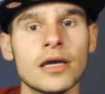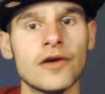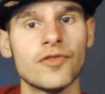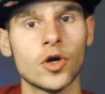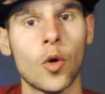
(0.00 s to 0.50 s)

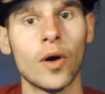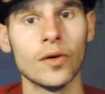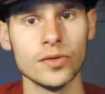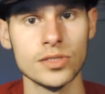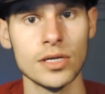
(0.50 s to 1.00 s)
if the
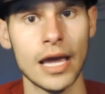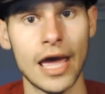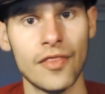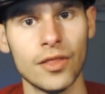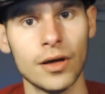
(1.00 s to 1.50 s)
coils
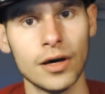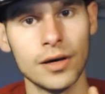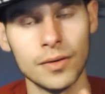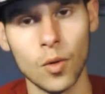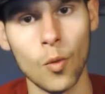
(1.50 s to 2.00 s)
and
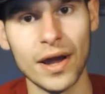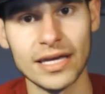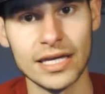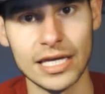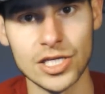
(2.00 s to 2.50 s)
the
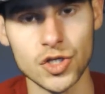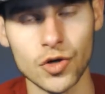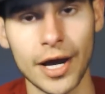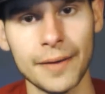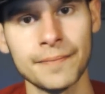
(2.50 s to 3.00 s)
wick gets
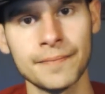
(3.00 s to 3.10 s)
dry.